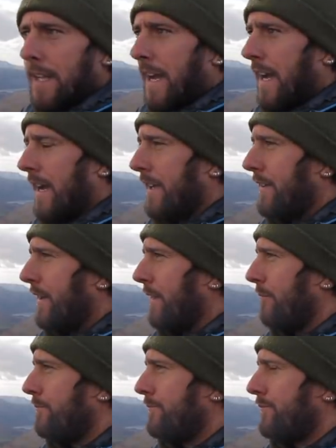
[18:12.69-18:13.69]

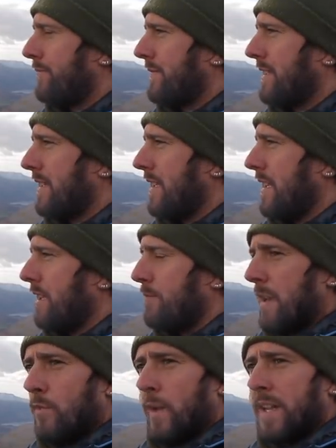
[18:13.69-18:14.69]
And in
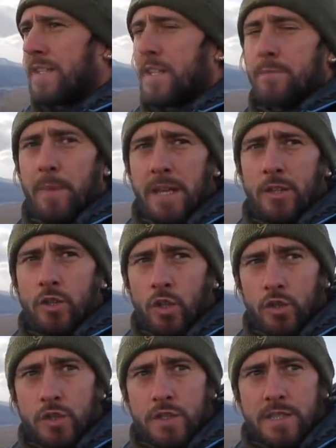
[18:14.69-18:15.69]
many ways it's been
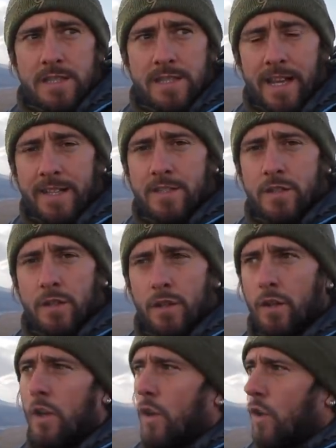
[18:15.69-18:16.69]
good, because it's nice to